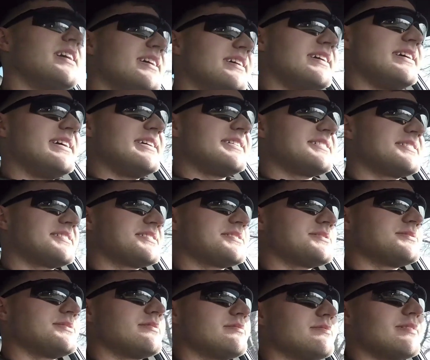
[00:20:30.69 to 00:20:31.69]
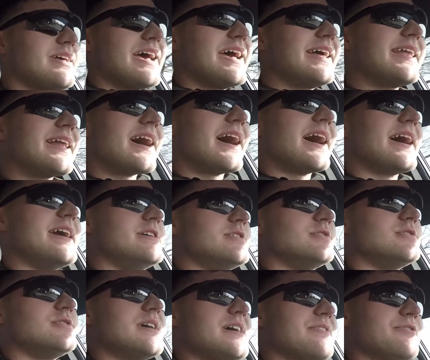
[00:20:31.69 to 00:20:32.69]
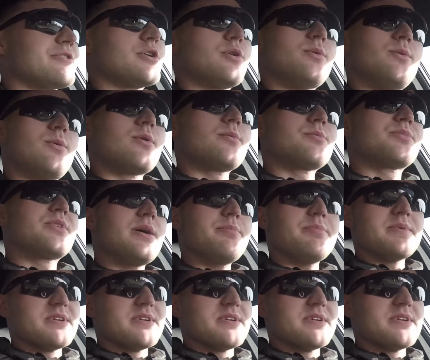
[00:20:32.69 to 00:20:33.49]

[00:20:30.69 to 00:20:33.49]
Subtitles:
It's at idle after it warms up.